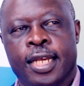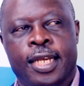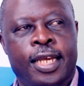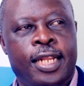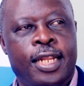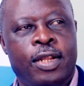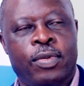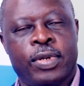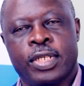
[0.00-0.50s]

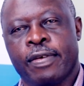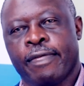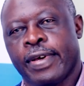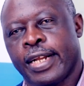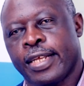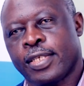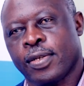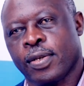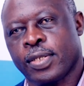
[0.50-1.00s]
Again, it was a
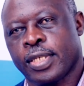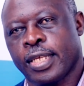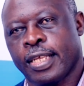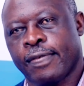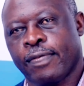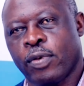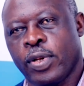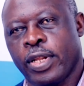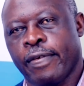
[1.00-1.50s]
very
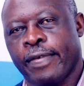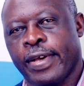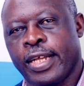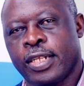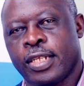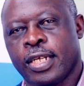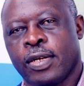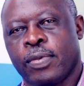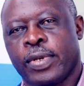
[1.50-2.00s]
successful event